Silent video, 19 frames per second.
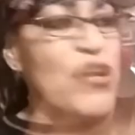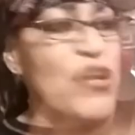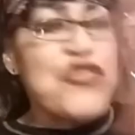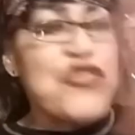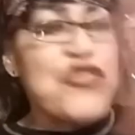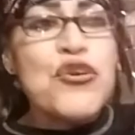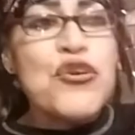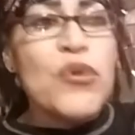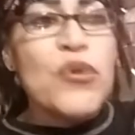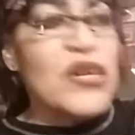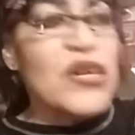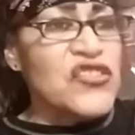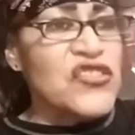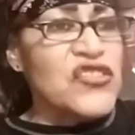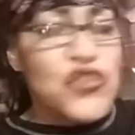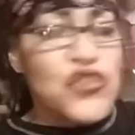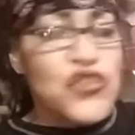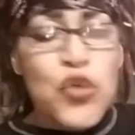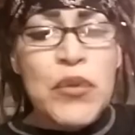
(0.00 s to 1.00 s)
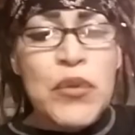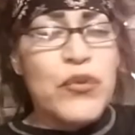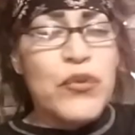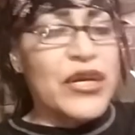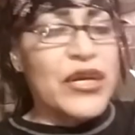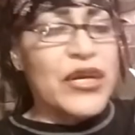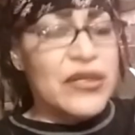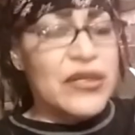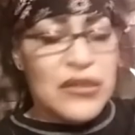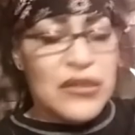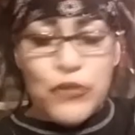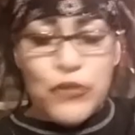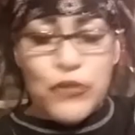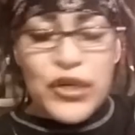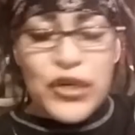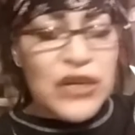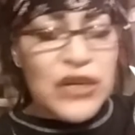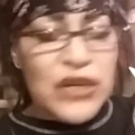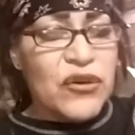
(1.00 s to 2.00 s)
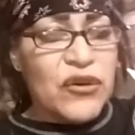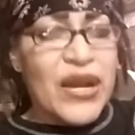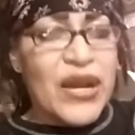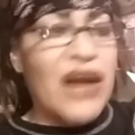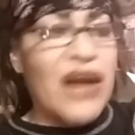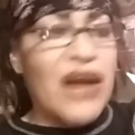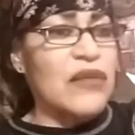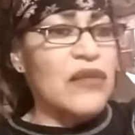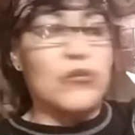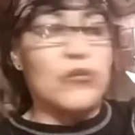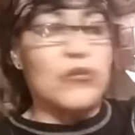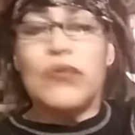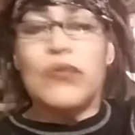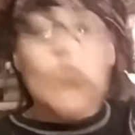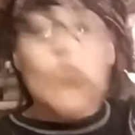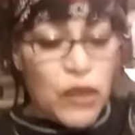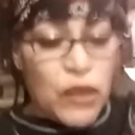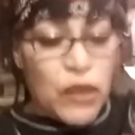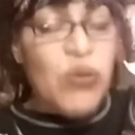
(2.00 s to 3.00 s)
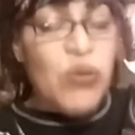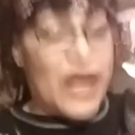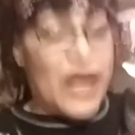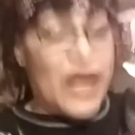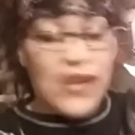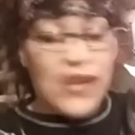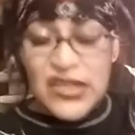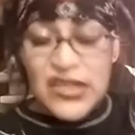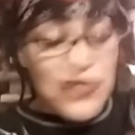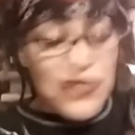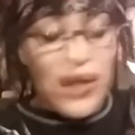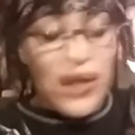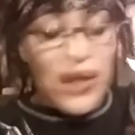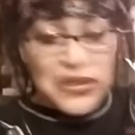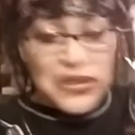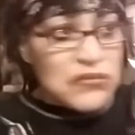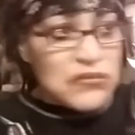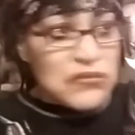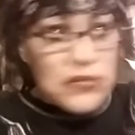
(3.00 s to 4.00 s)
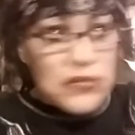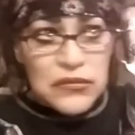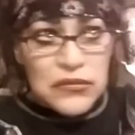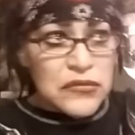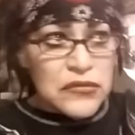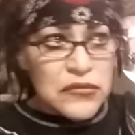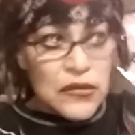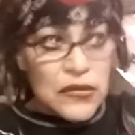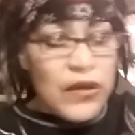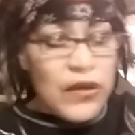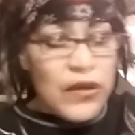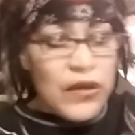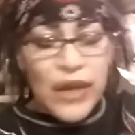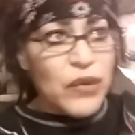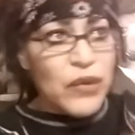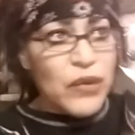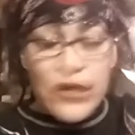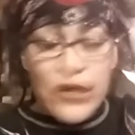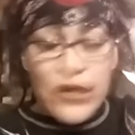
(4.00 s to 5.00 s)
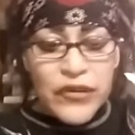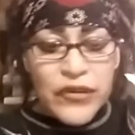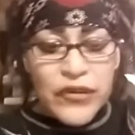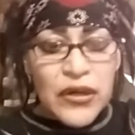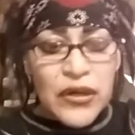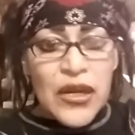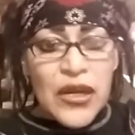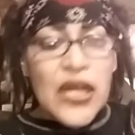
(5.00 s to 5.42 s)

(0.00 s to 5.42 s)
If you assuming we're going to go to hell, okay, that's fine. Okay, whatever.